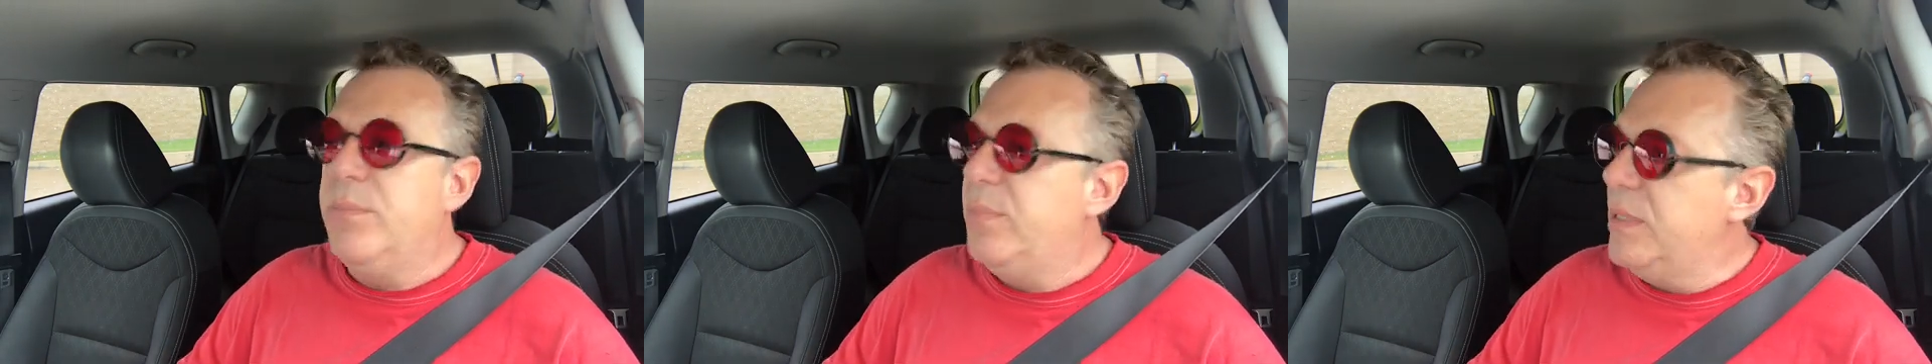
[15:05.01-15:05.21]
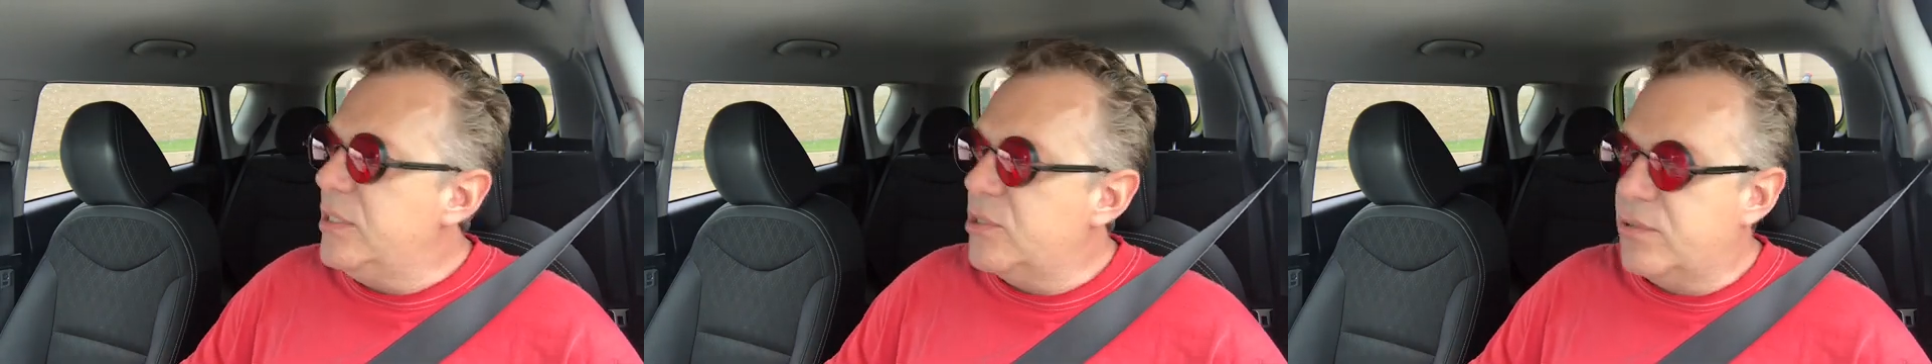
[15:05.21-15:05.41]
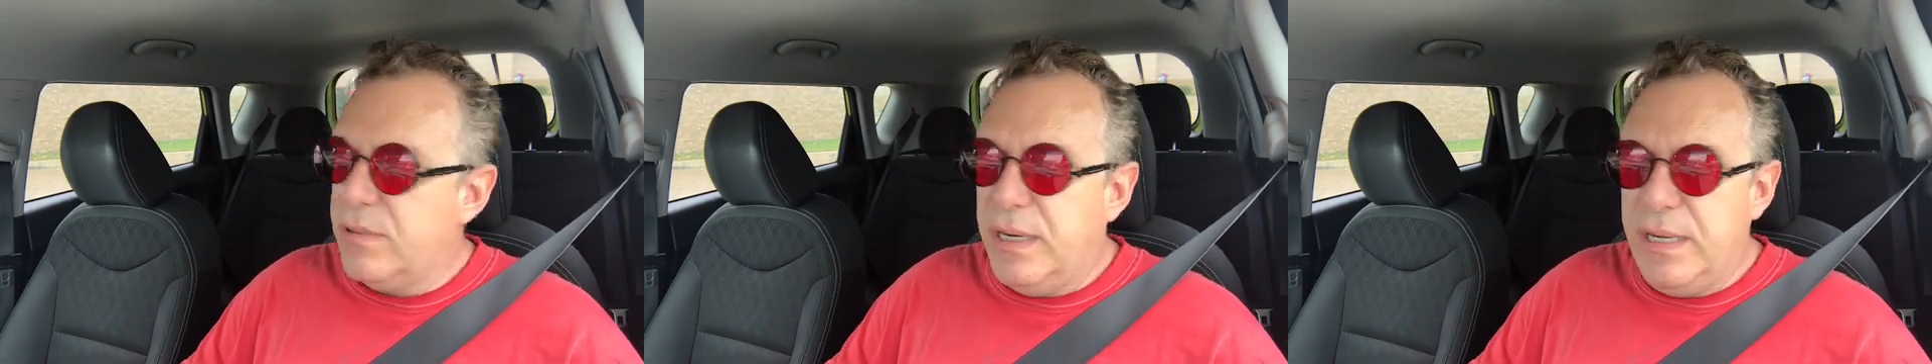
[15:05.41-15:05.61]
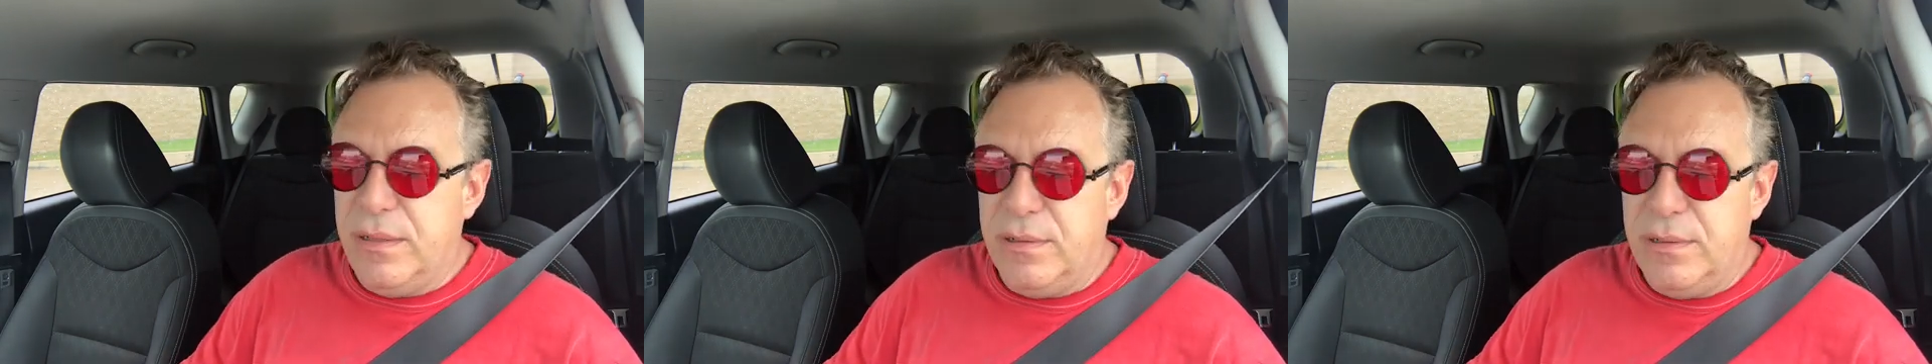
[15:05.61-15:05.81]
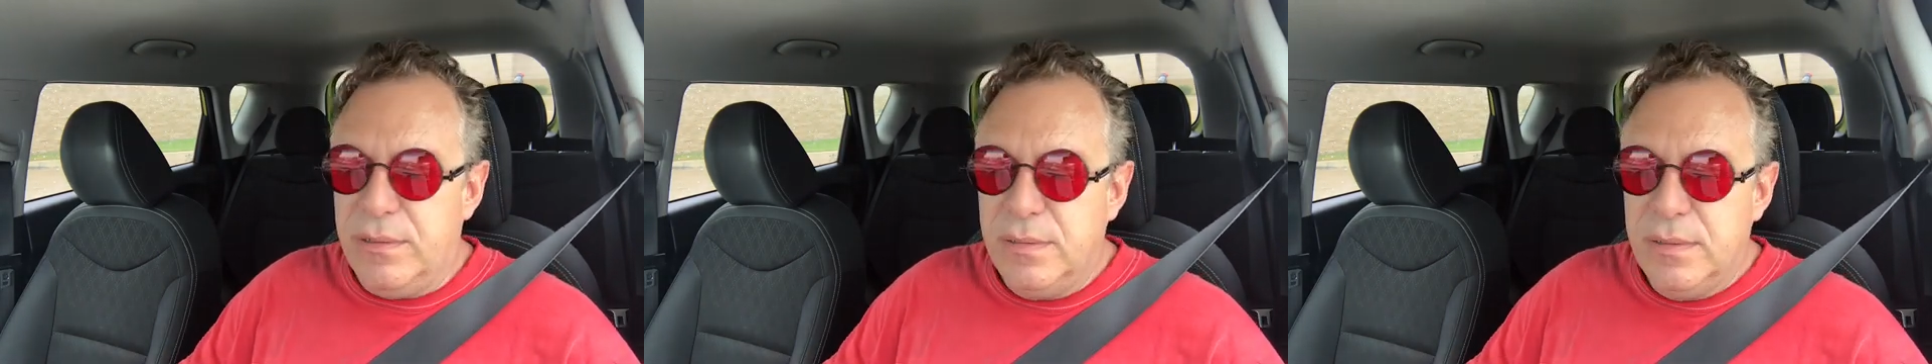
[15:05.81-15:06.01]

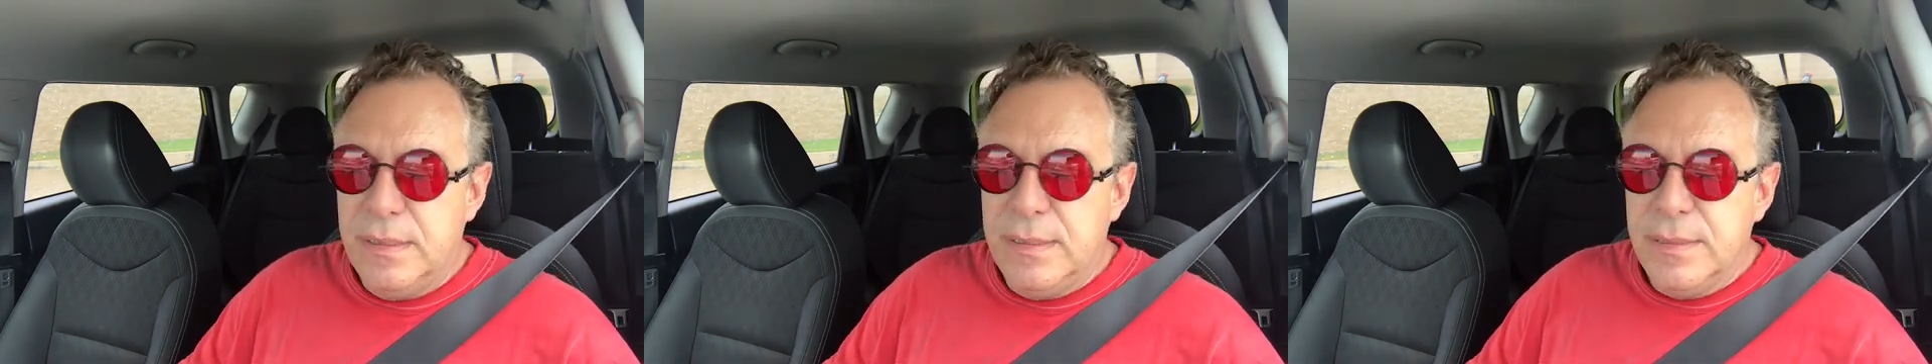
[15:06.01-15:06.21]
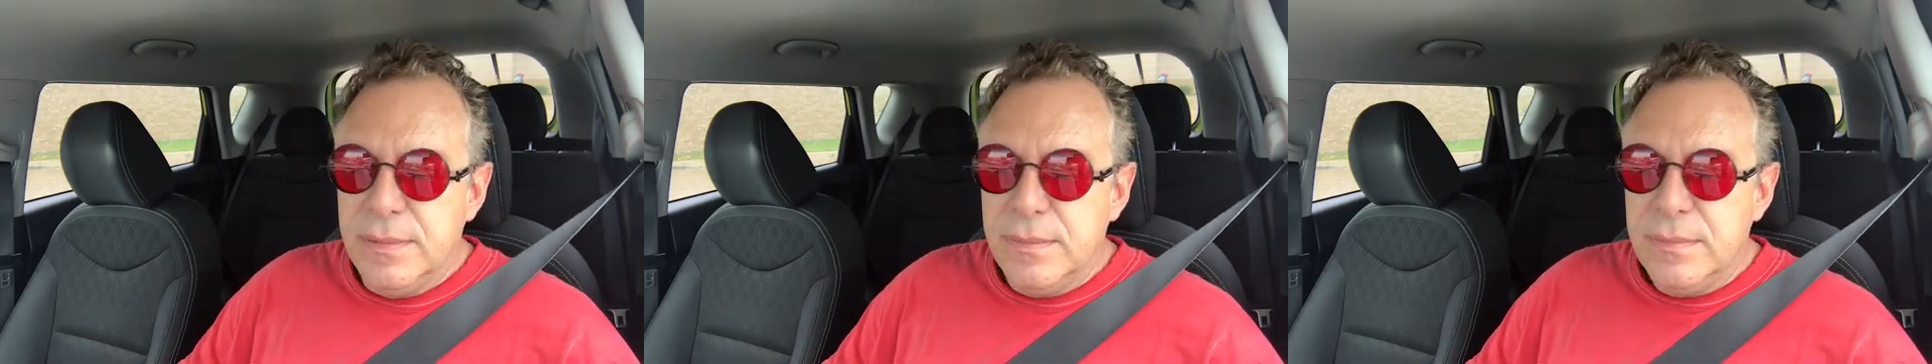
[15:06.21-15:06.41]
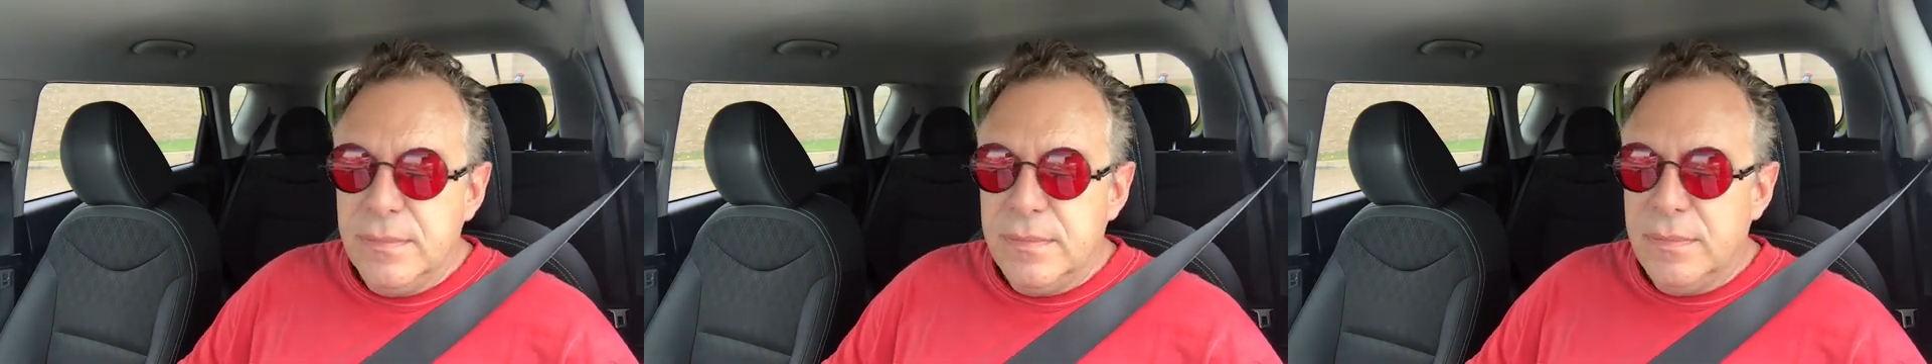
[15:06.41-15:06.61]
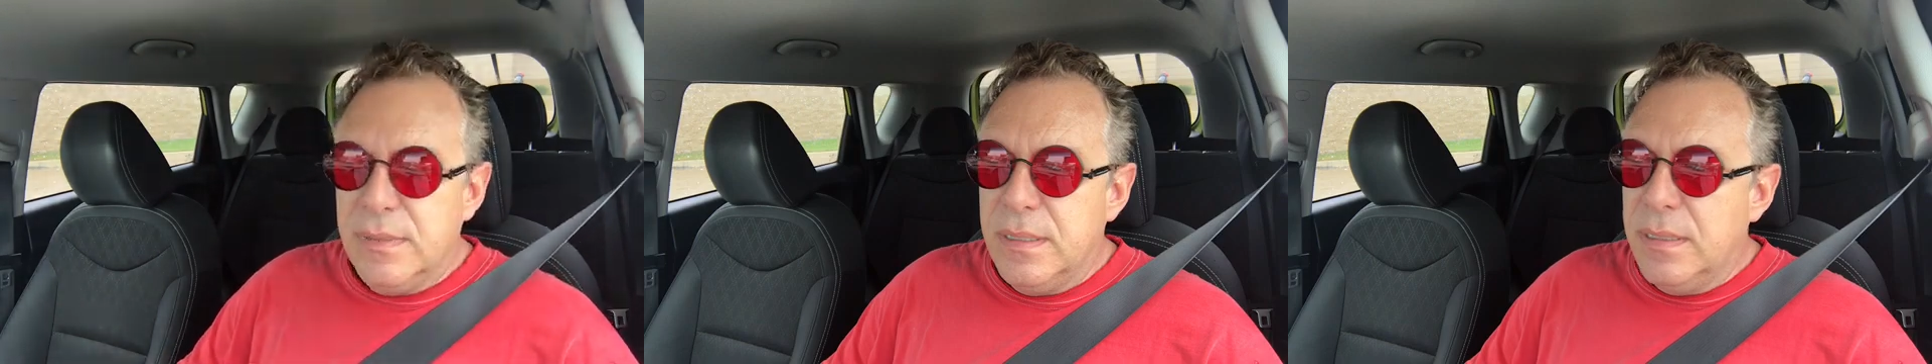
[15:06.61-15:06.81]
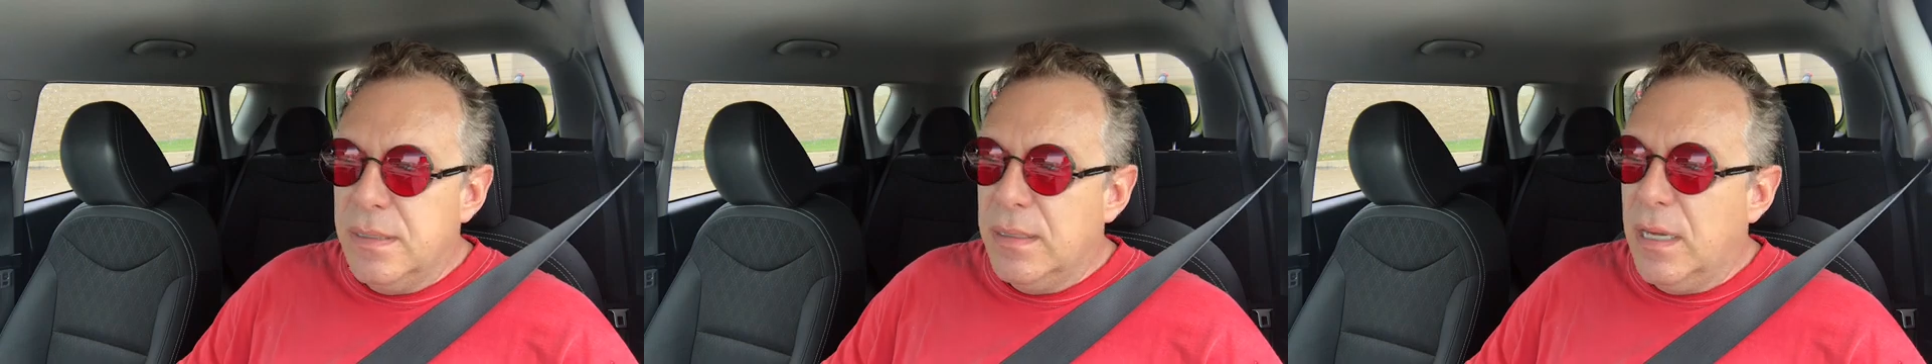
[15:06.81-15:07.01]
betrayal
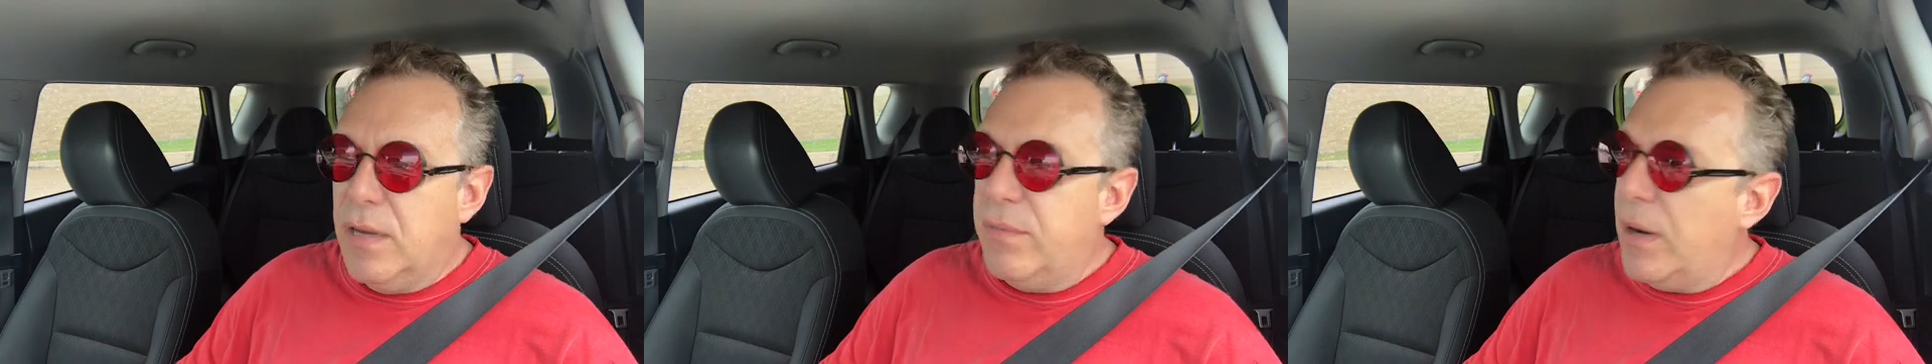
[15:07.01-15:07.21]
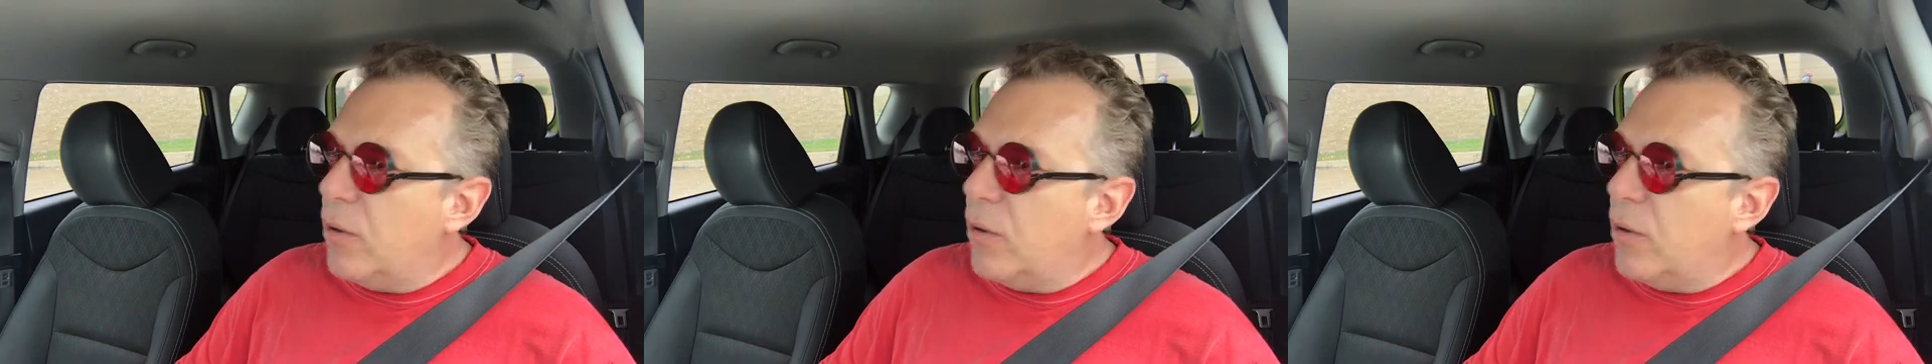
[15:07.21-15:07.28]
of